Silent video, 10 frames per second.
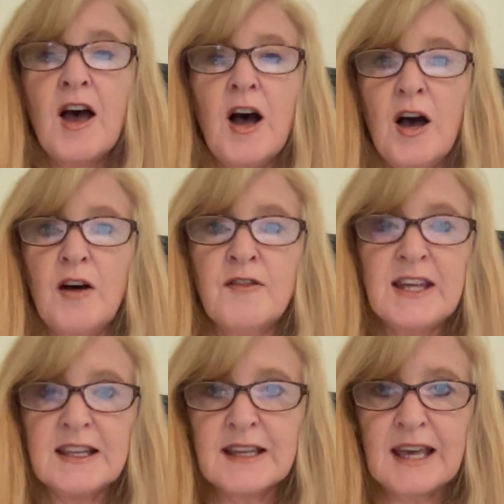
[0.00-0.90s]
of
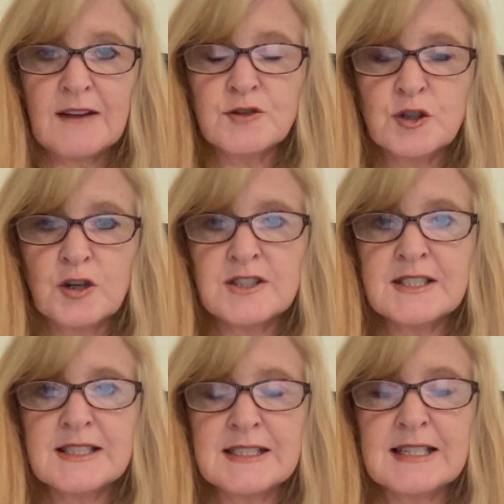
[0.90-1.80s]
healing after
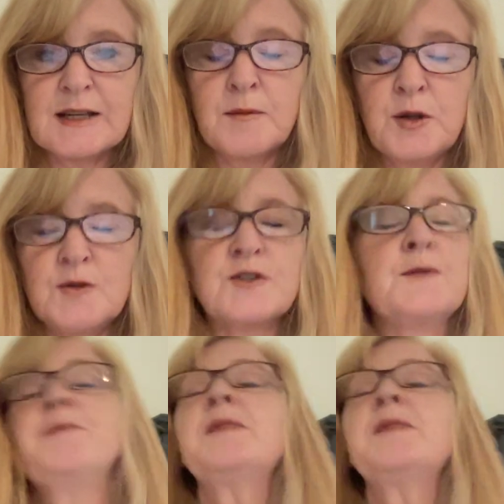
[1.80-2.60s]
narcissistic abuse.